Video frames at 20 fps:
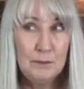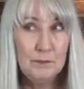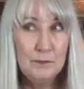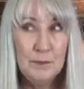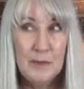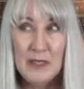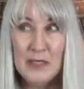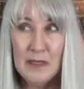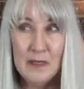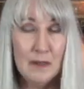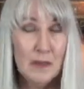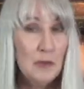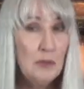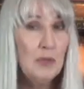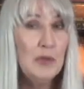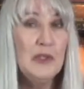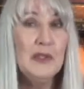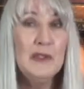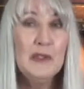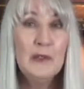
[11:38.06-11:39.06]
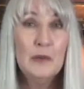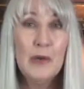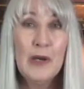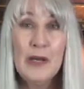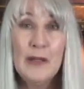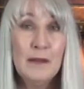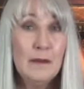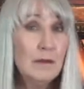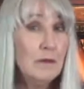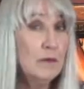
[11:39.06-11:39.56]
being completely
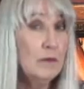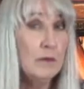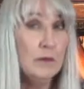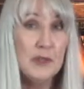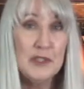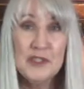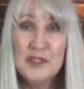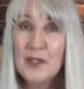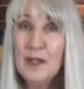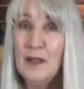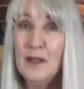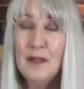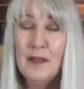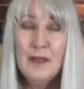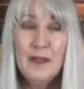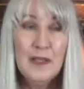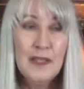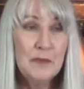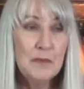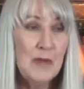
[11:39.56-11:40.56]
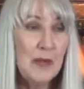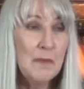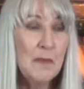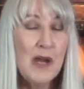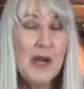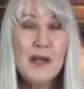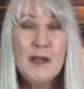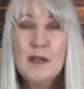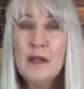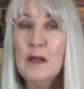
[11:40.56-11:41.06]
well, which in my
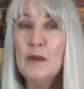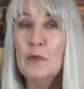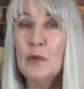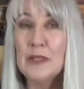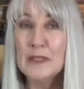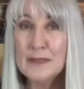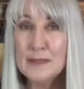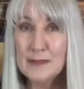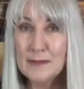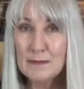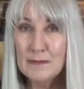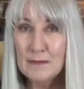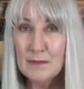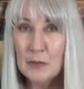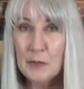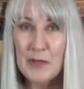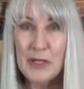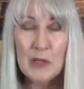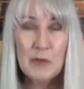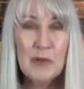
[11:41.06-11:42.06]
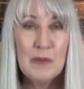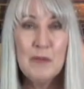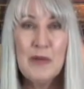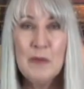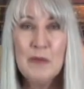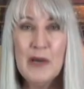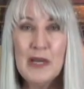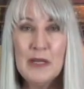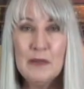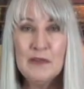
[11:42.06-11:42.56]
mind I was. No matter what my
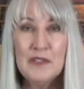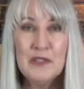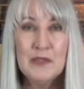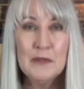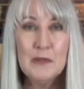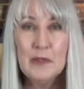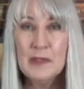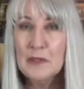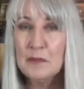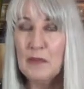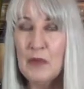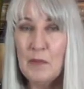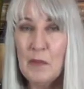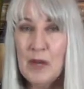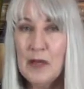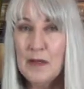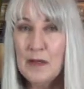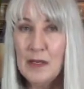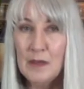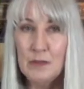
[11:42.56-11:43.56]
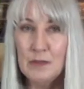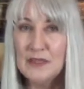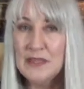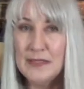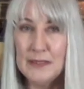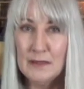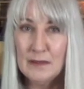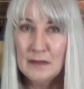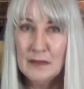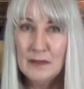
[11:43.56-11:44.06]
body was doing, in my mind I was
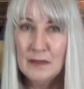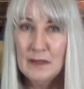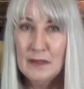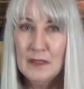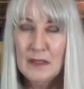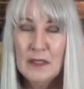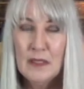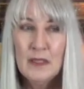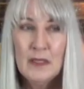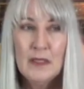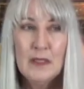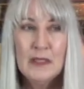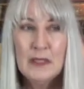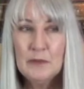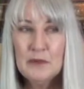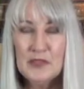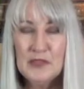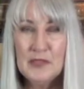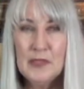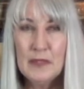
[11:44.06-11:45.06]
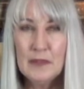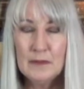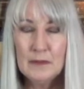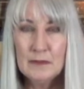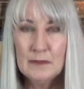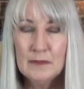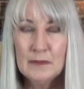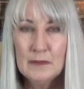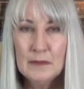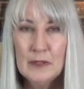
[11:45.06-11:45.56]
healed. It was done.
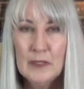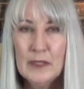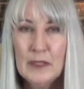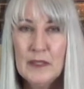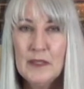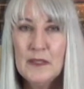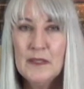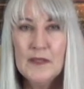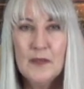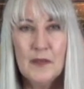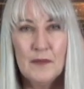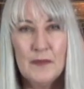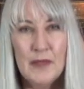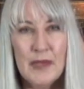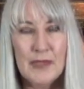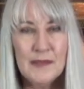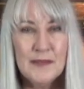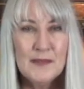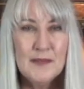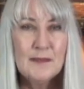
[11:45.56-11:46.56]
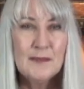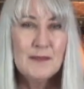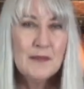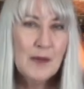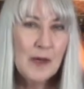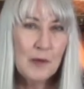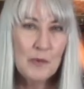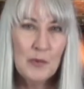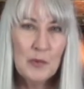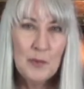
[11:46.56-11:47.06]
So that's
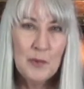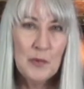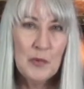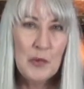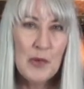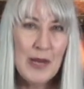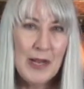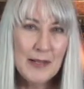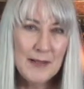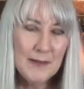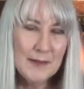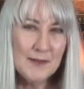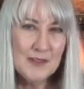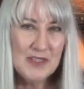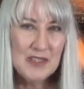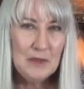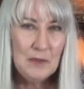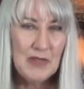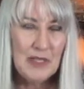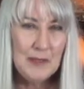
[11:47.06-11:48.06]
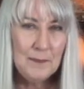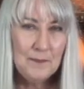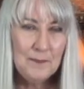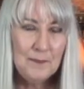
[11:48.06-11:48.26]
not miraculous to me.